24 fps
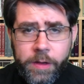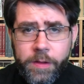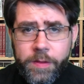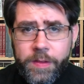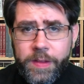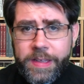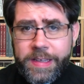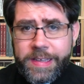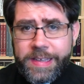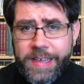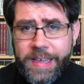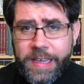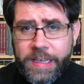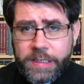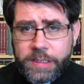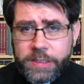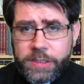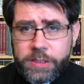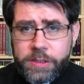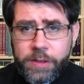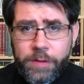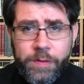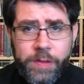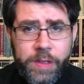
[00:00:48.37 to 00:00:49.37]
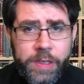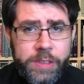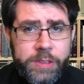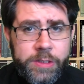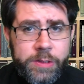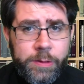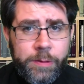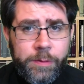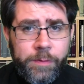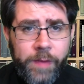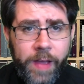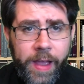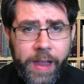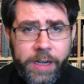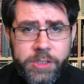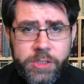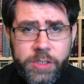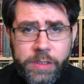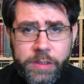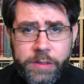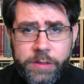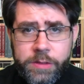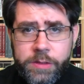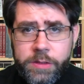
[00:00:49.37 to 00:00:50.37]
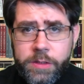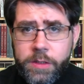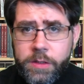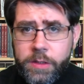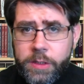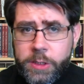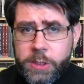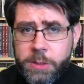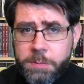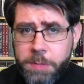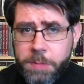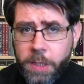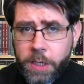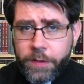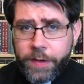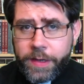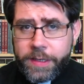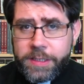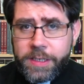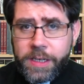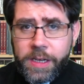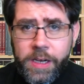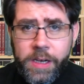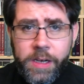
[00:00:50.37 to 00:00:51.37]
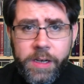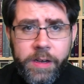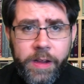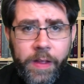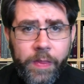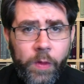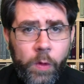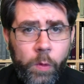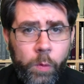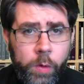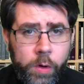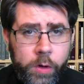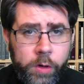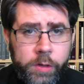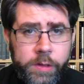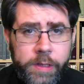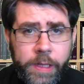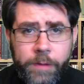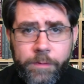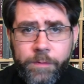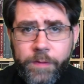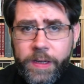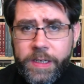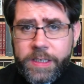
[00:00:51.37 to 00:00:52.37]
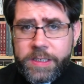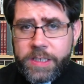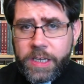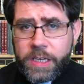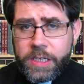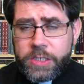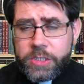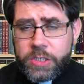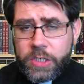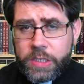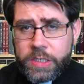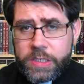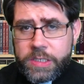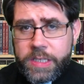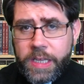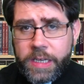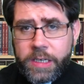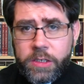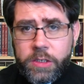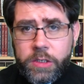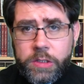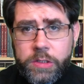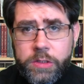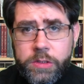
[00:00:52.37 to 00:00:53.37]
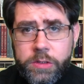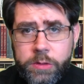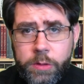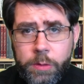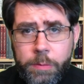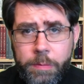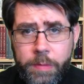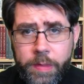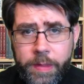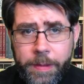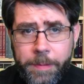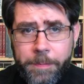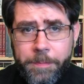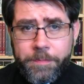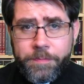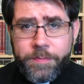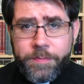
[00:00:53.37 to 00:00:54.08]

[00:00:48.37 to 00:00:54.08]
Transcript: the yeast of these two factions, the spirit and the worldly fixations that consume them.